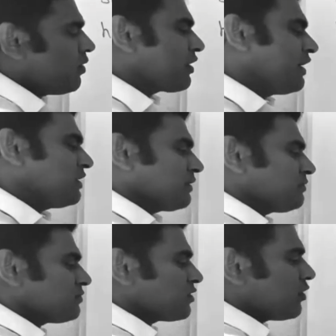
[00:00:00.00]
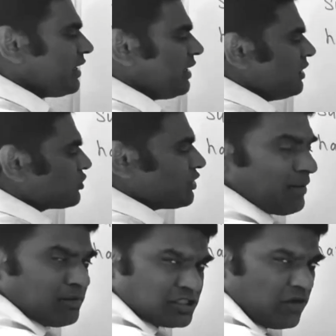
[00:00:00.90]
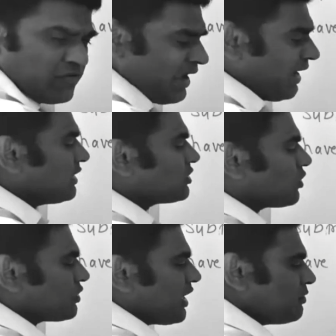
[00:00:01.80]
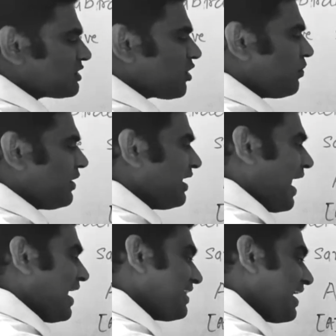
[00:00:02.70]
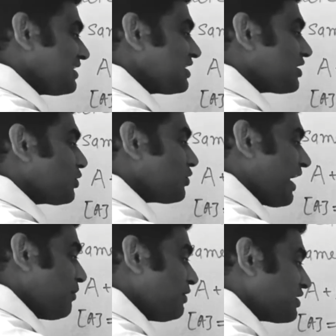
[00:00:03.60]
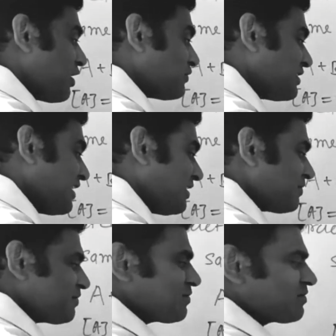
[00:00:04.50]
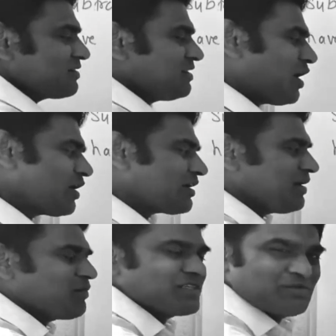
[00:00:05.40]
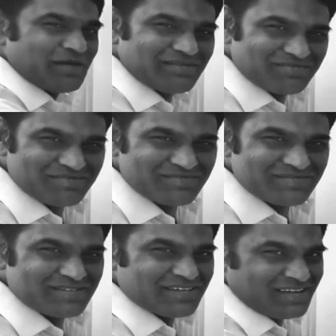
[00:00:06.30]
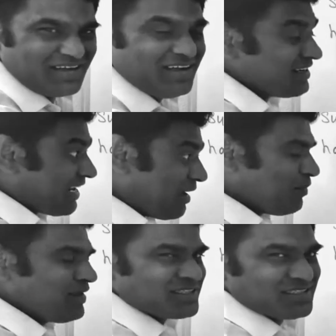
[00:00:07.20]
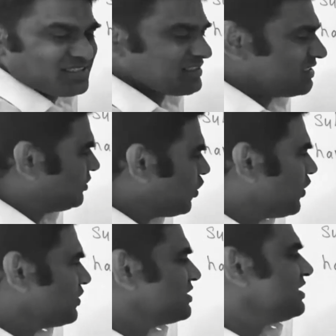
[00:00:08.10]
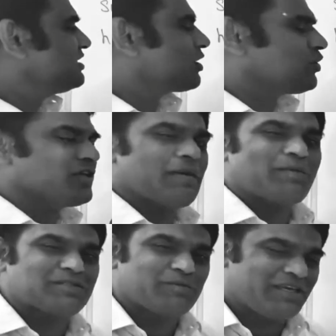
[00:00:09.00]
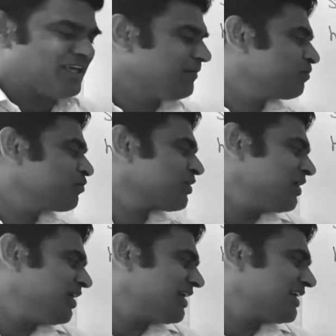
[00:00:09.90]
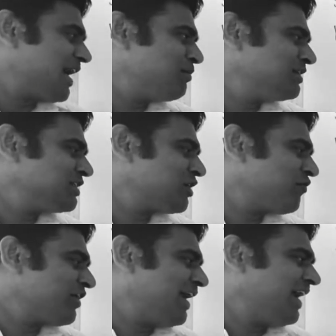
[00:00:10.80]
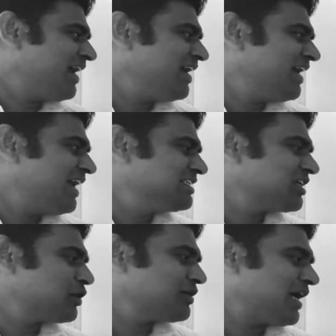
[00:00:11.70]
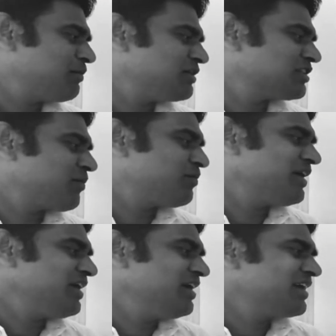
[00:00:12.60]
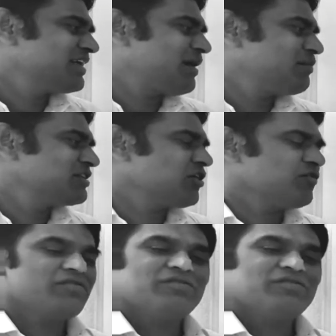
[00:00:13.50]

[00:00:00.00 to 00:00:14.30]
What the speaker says: or anything. Okay. So dimension of A is equal to dimension of B, and that is equal to dimension of C, not A plus B. Dimensions. Though C is equal to A plus B, dimension of A is equal to dimension of B, dimension of